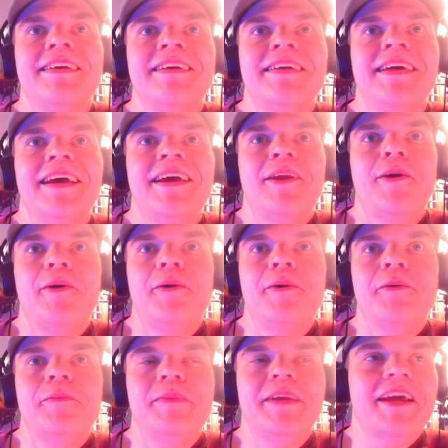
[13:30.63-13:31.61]

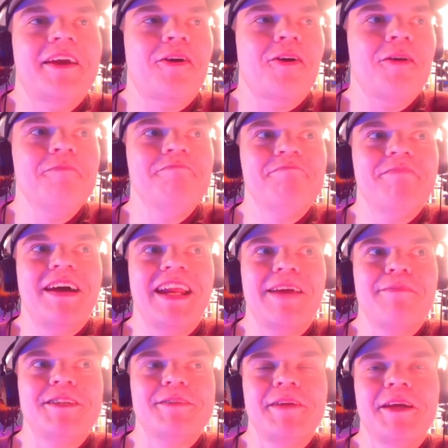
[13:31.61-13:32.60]
"Hello, Mikko. My
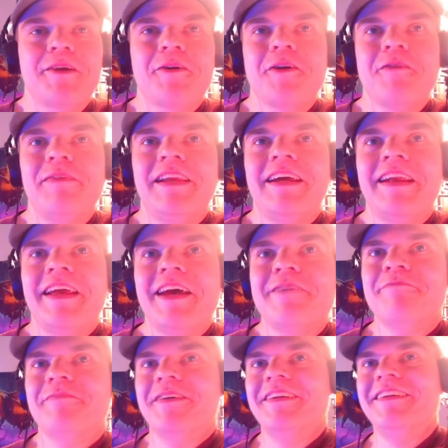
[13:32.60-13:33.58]
name is Mikko with an
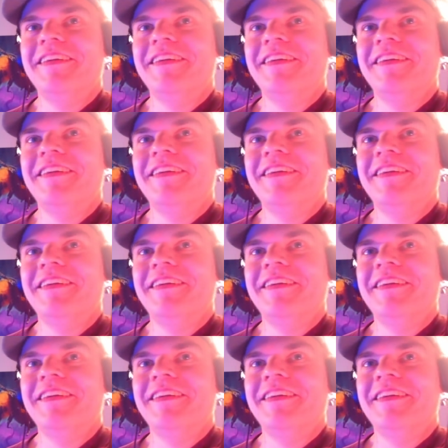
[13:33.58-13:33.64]
M.